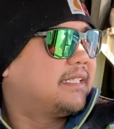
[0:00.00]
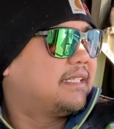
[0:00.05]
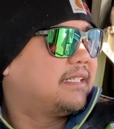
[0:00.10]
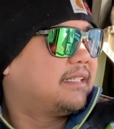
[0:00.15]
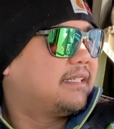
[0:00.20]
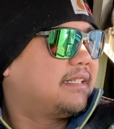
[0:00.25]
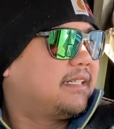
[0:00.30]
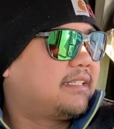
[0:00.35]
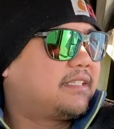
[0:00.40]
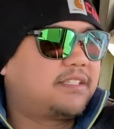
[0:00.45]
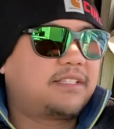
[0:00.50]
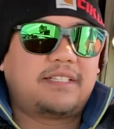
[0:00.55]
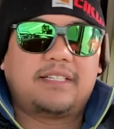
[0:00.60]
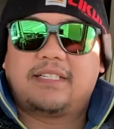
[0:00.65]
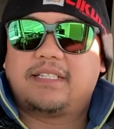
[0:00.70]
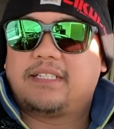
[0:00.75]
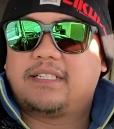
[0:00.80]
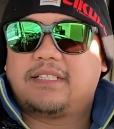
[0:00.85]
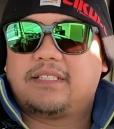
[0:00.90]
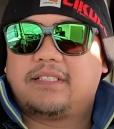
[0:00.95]
that's
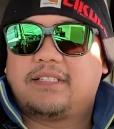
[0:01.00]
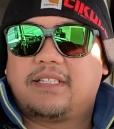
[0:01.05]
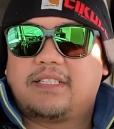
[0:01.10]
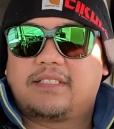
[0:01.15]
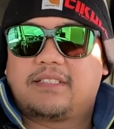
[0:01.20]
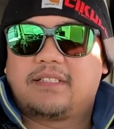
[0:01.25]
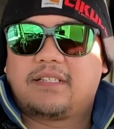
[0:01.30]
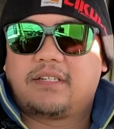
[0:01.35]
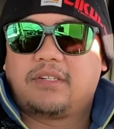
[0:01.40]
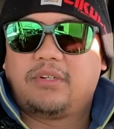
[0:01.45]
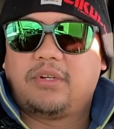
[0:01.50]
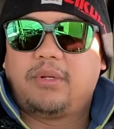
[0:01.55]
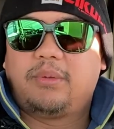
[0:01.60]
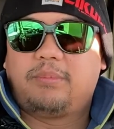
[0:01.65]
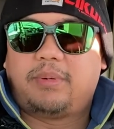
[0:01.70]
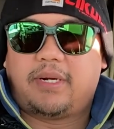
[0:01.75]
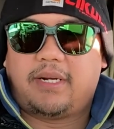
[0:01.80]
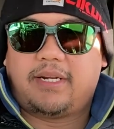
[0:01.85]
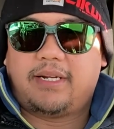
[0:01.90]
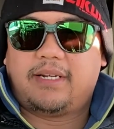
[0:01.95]
the good
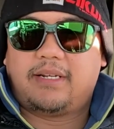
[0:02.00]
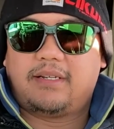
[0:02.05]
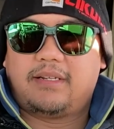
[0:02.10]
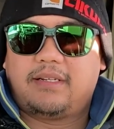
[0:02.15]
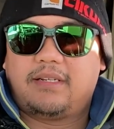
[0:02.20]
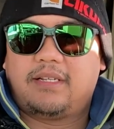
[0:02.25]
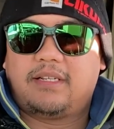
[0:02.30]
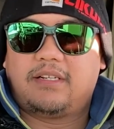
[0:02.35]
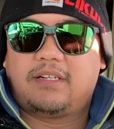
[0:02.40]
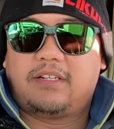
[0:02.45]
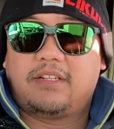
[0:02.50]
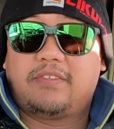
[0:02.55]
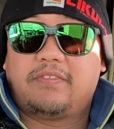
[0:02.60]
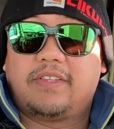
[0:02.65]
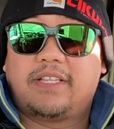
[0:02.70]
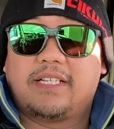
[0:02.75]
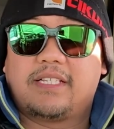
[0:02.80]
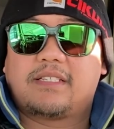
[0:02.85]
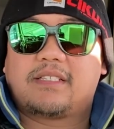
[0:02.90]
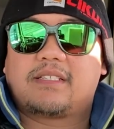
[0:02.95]
part in all of
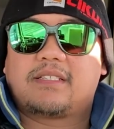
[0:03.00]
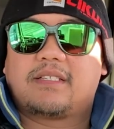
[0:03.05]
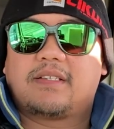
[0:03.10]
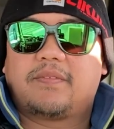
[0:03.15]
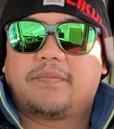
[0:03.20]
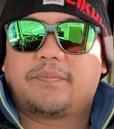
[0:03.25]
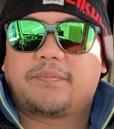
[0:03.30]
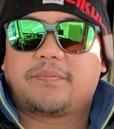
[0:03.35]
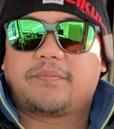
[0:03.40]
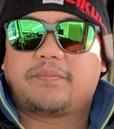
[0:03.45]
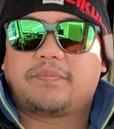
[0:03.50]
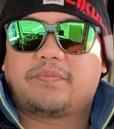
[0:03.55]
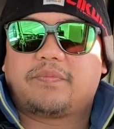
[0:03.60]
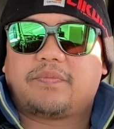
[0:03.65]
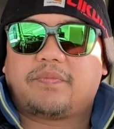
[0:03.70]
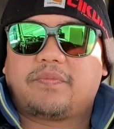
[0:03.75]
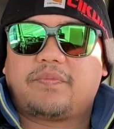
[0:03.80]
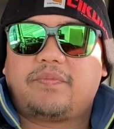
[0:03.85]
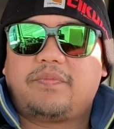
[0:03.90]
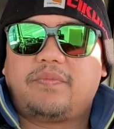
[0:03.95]
this.
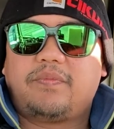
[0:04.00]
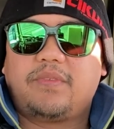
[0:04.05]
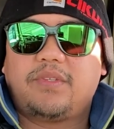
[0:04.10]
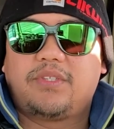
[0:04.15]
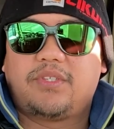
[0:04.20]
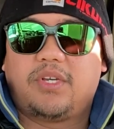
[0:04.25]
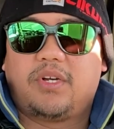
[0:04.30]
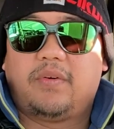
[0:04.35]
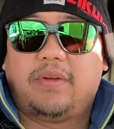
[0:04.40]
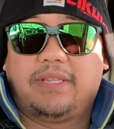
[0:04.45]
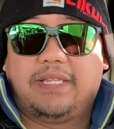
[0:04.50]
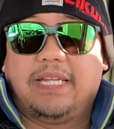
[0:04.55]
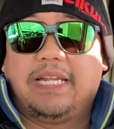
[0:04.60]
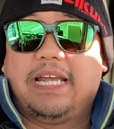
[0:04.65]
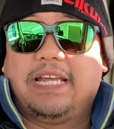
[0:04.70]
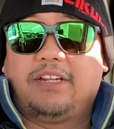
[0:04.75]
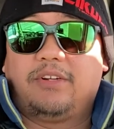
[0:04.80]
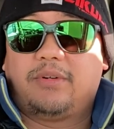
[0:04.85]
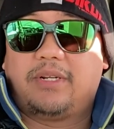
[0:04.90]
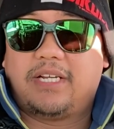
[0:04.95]
So, and then
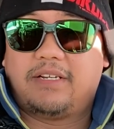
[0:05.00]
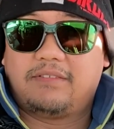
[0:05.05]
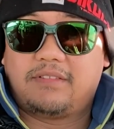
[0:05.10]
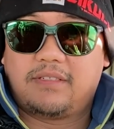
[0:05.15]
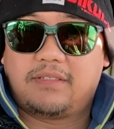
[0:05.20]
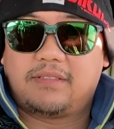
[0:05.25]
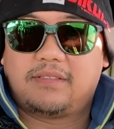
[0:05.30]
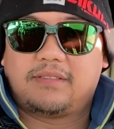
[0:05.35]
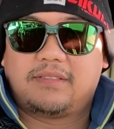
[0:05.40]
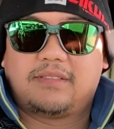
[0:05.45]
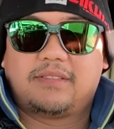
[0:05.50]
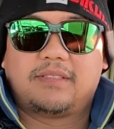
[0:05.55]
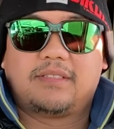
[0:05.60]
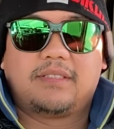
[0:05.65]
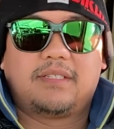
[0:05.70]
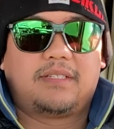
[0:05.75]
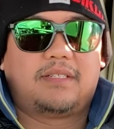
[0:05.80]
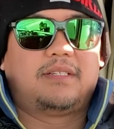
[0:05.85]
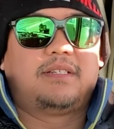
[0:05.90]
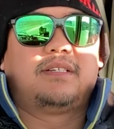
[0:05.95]
I don't have to
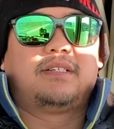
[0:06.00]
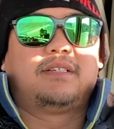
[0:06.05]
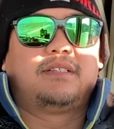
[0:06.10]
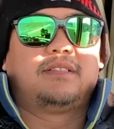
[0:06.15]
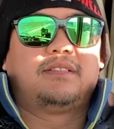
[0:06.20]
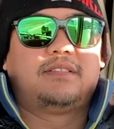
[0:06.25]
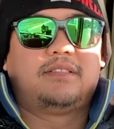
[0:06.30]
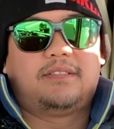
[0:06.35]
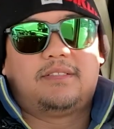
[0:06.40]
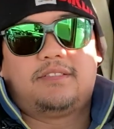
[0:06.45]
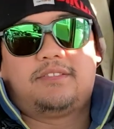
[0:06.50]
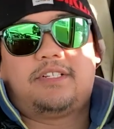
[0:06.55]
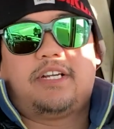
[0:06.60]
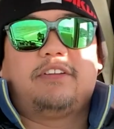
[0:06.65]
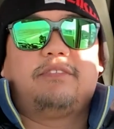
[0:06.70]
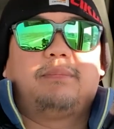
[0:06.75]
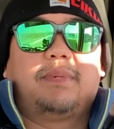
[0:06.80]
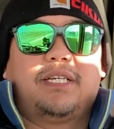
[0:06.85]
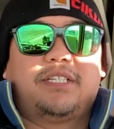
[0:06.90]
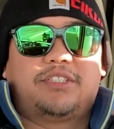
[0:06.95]

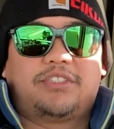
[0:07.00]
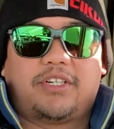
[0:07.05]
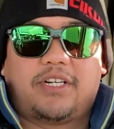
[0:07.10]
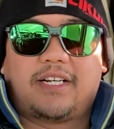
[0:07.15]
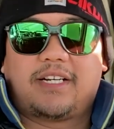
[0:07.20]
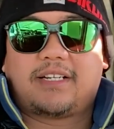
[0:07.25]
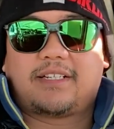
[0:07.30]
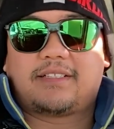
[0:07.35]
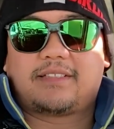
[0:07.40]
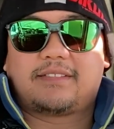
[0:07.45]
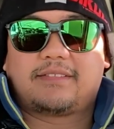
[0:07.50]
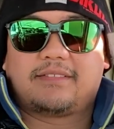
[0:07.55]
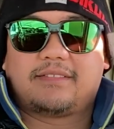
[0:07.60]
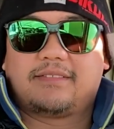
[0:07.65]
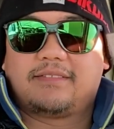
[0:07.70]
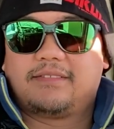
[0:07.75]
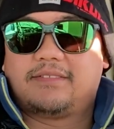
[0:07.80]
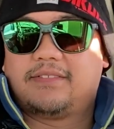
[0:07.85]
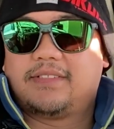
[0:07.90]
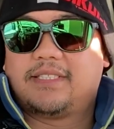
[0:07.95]
drive my truck
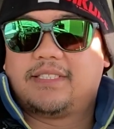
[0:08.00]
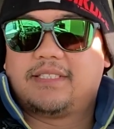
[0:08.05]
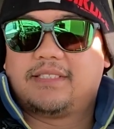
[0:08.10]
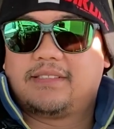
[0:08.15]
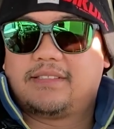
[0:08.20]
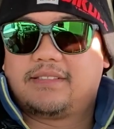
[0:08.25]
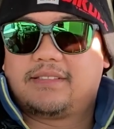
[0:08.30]
with,